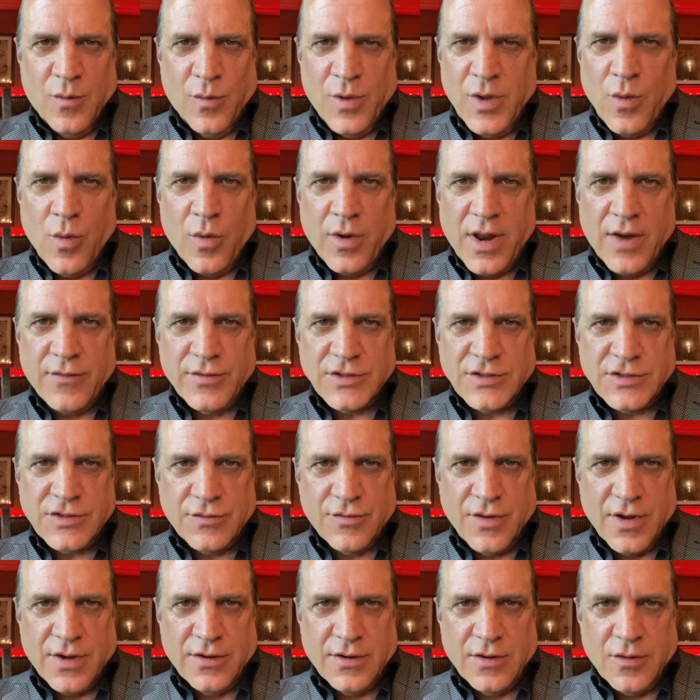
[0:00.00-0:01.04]
We won't ever
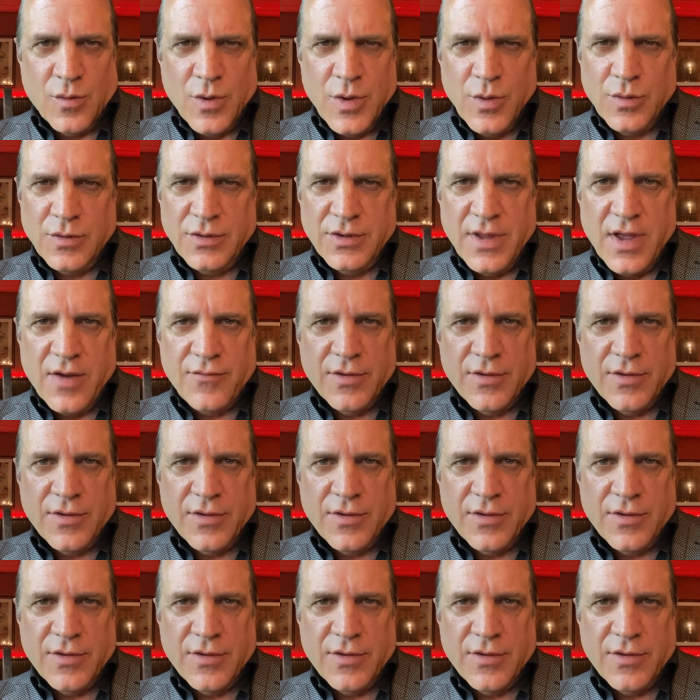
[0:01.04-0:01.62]
surrender. We will never